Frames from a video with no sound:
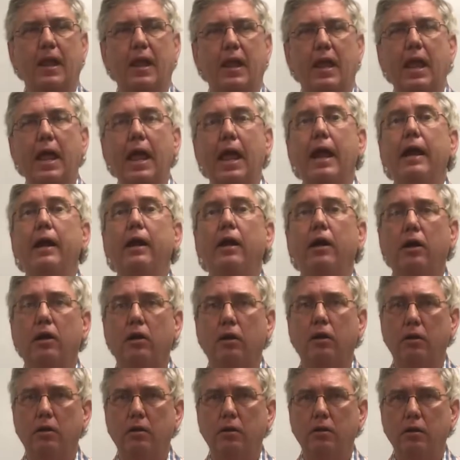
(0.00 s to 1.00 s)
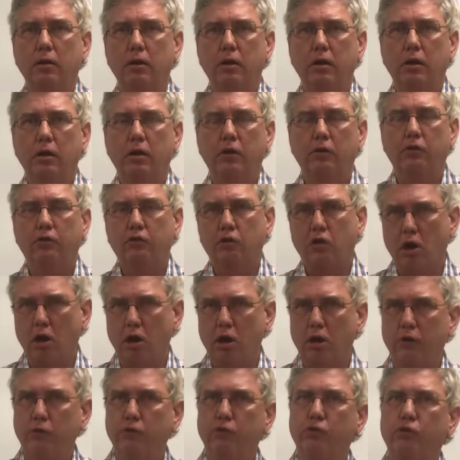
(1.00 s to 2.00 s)
air is
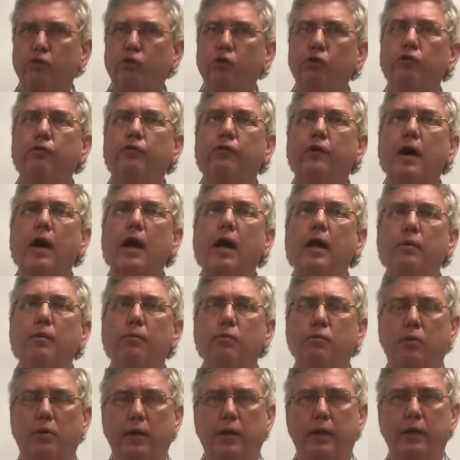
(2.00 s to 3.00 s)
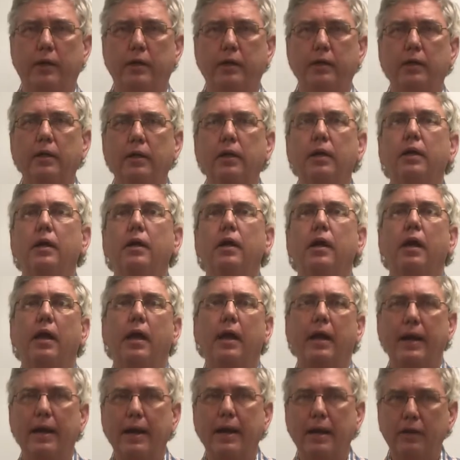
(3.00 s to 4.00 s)
caused to vibrate,
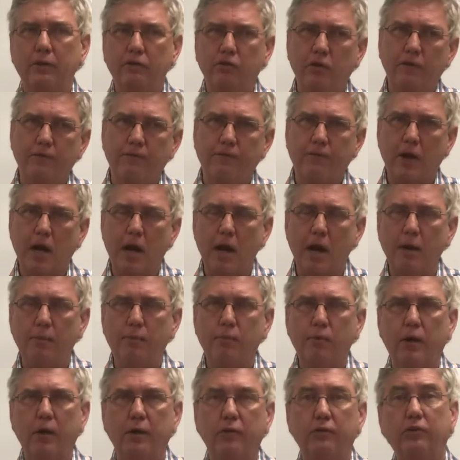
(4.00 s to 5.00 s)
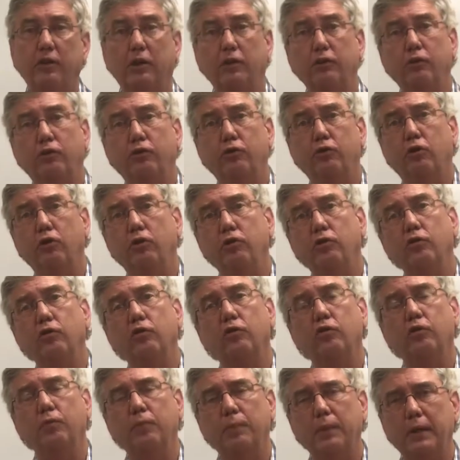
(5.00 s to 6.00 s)
and as it vibrates at certain
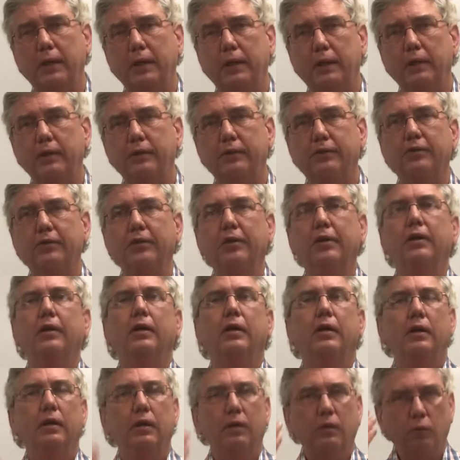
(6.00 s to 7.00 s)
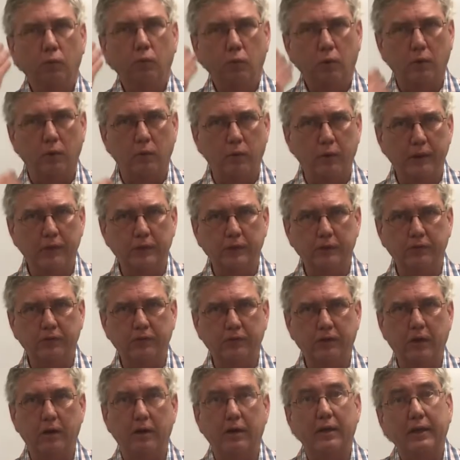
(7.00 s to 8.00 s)
speeds, when it reaches
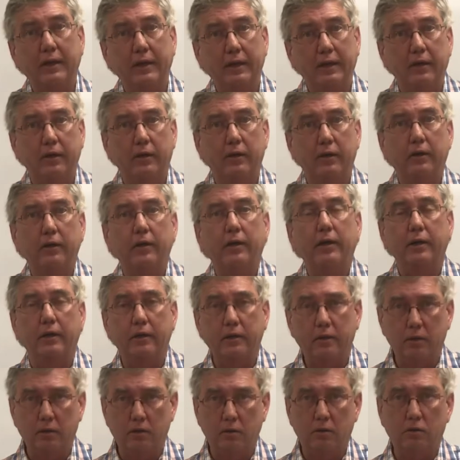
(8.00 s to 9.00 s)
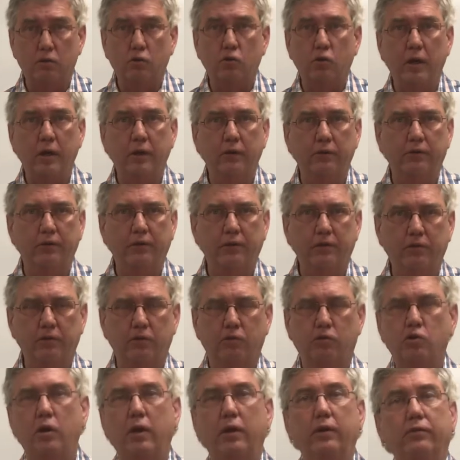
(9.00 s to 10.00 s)
our ear, it
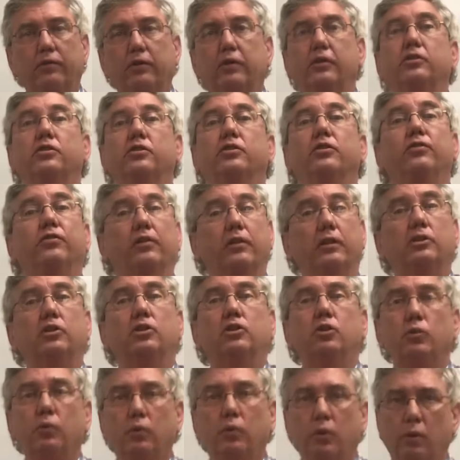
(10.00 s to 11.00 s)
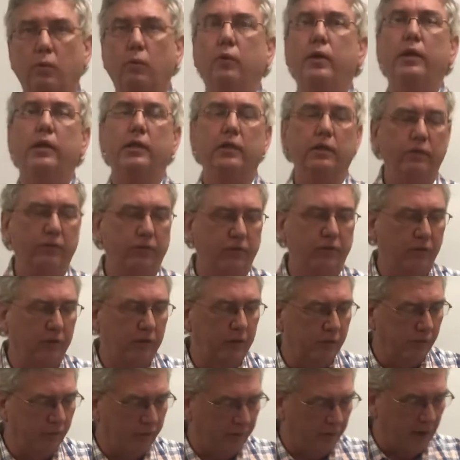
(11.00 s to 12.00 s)
transitions into what we
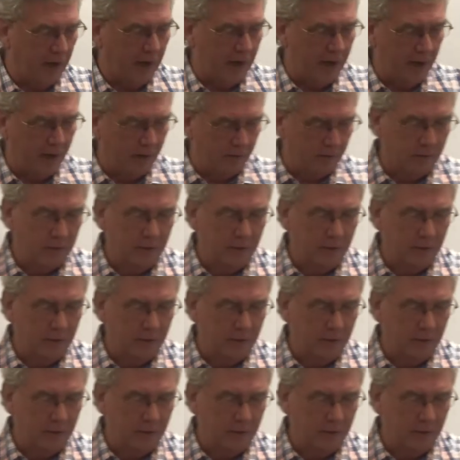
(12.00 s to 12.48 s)
consider sound.